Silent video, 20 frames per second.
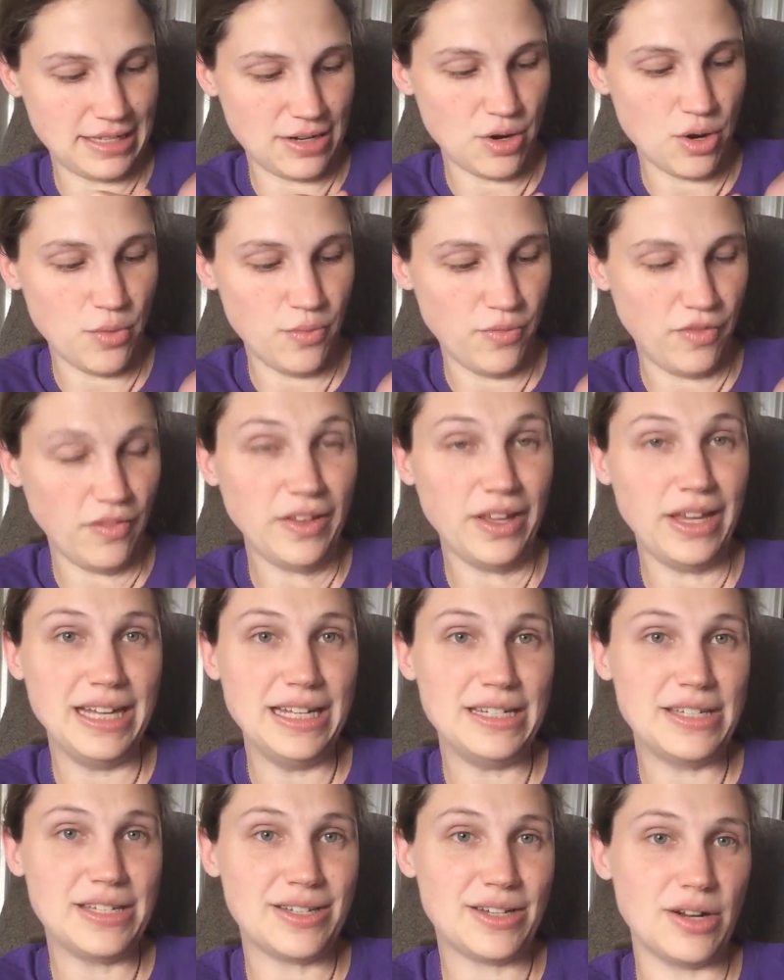and
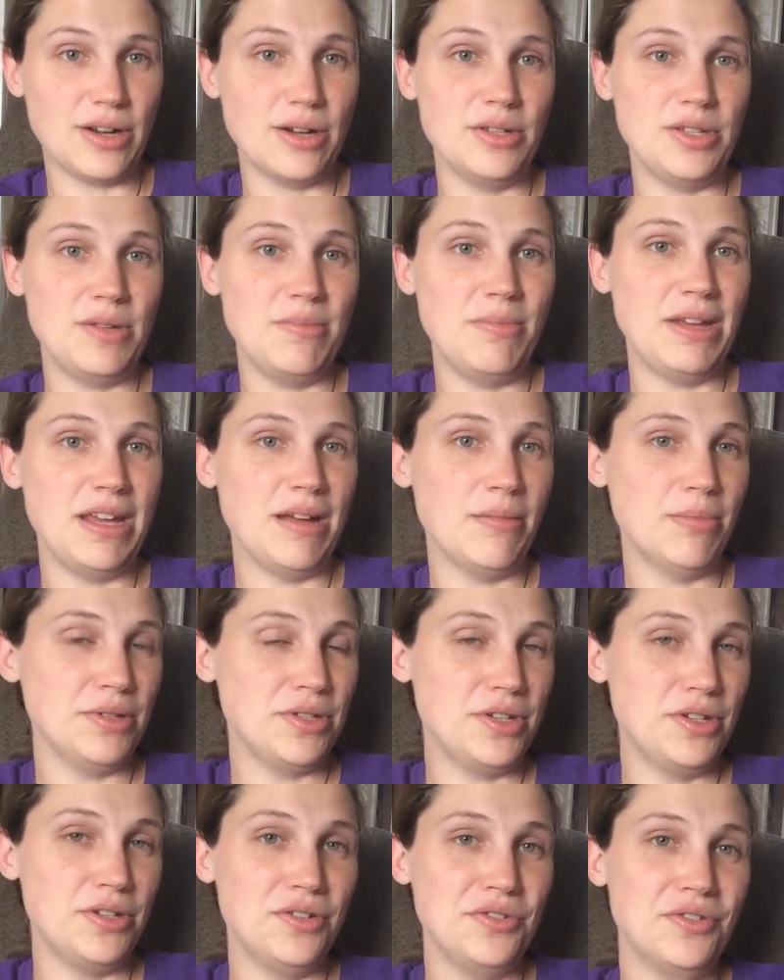hopefully start to be able
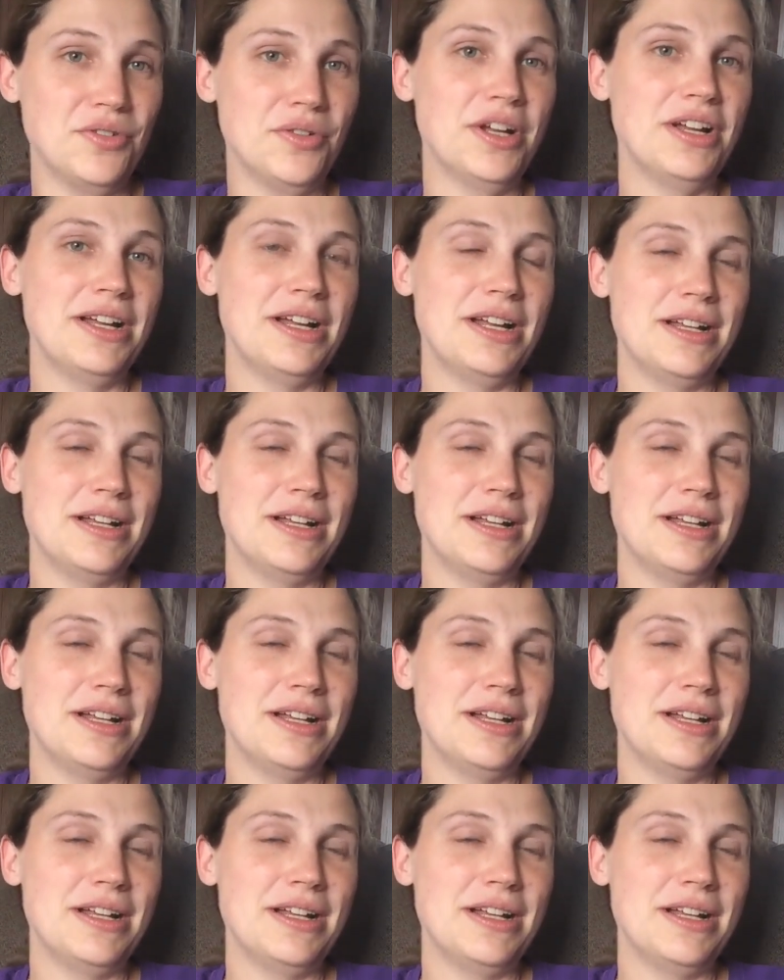to do